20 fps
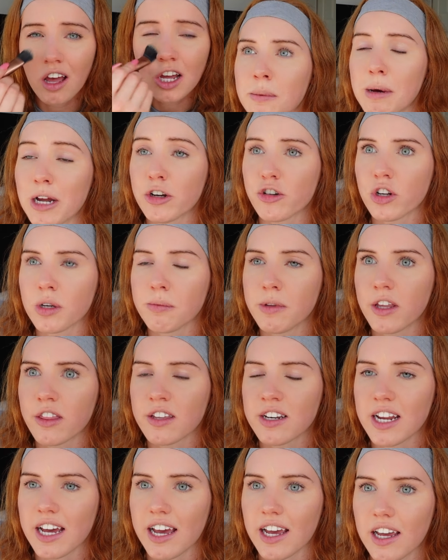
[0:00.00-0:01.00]
The bedroom the other
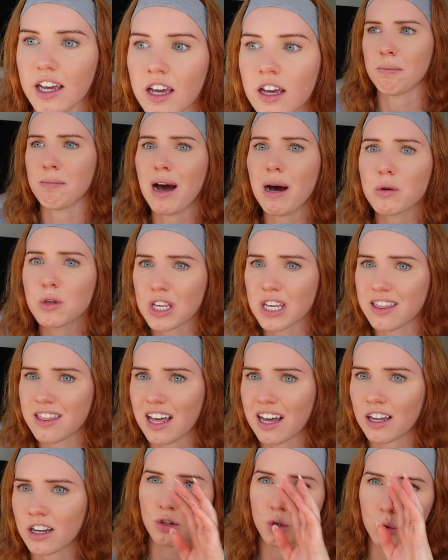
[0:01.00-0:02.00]
day, Matt was in
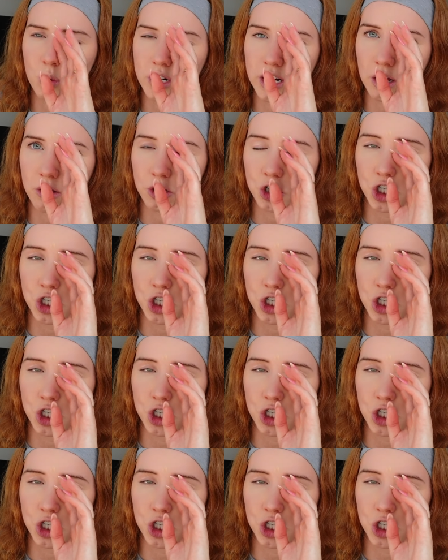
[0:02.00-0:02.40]
there sorting out the